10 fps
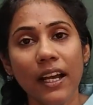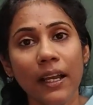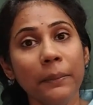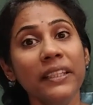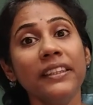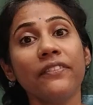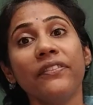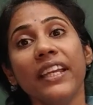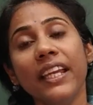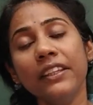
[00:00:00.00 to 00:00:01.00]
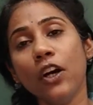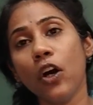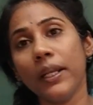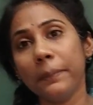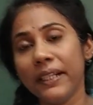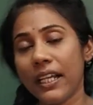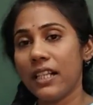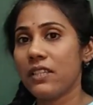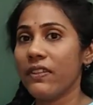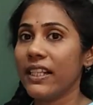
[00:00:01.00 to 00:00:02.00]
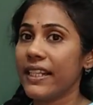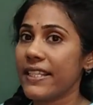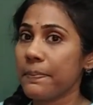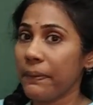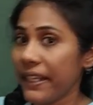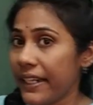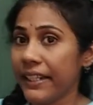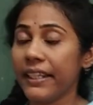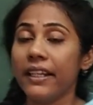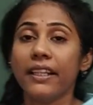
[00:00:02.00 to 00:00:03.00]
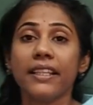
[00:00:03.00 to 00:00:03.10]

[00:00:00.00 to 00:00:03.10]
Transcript: I mean, the way the orbitals will get split